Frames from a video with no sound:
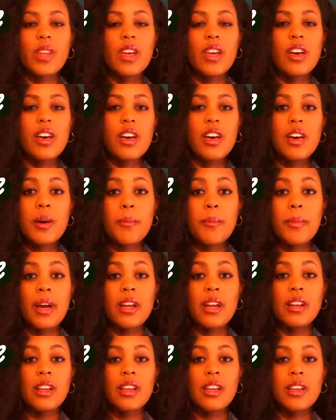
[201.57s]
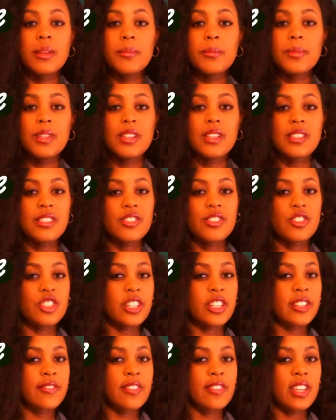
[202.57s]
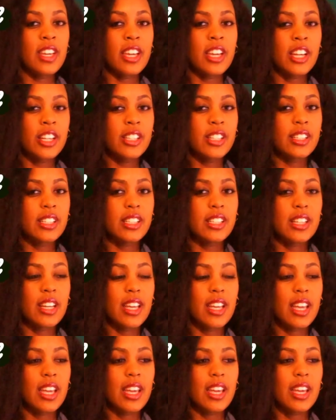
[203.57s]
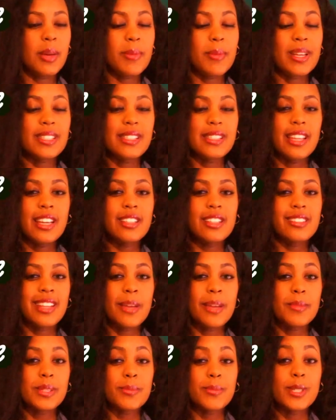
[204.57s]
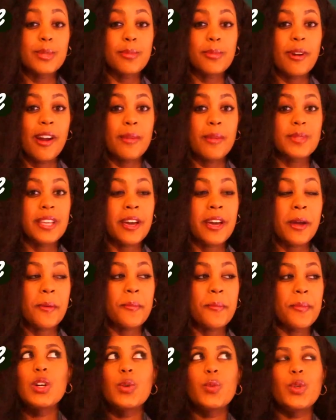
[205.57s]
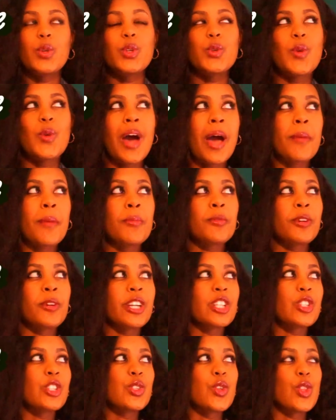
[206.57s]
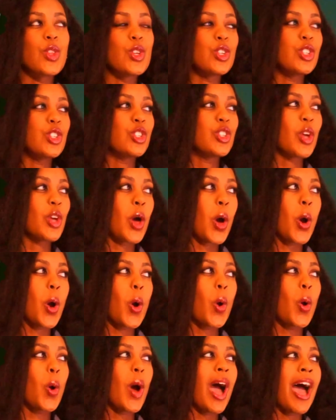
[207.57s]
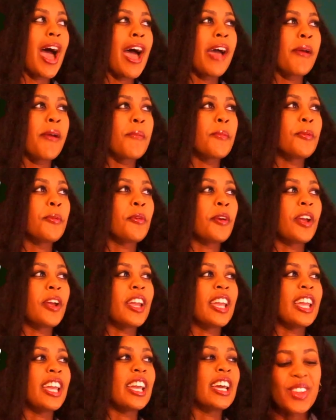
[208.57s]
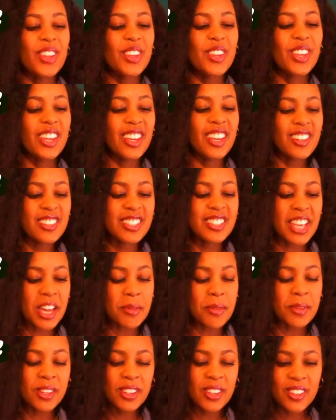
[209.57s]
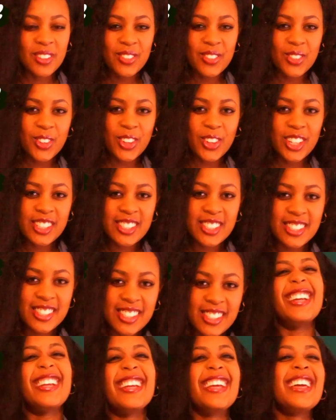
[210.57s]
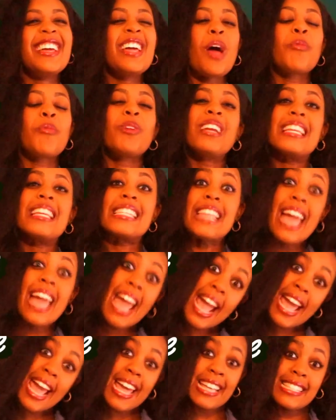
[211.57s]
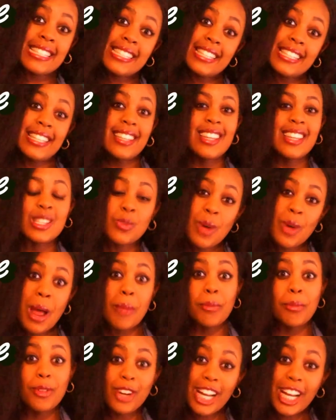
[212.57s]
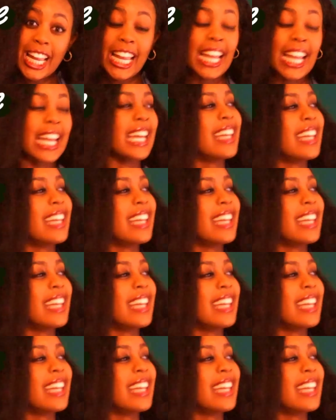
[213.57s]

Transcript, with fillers: Uh, my name is Jan Deere and my stage name is Miss Primetime. What do I bring to the show? I bring entertainment, of course. I bring this ass. That's what I bring.